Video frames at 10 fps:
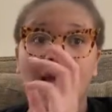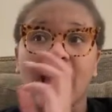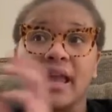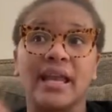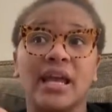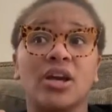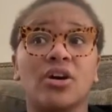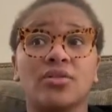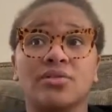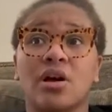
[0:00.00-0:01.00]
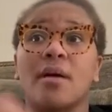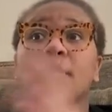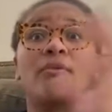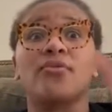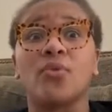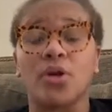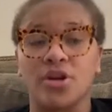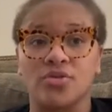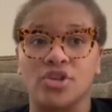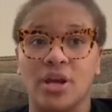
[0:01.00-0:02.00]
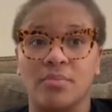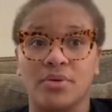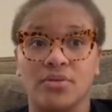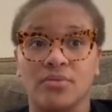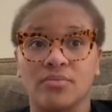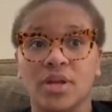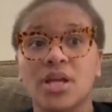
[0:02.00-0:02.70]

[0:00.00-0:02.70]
and it goes on before you shampoo.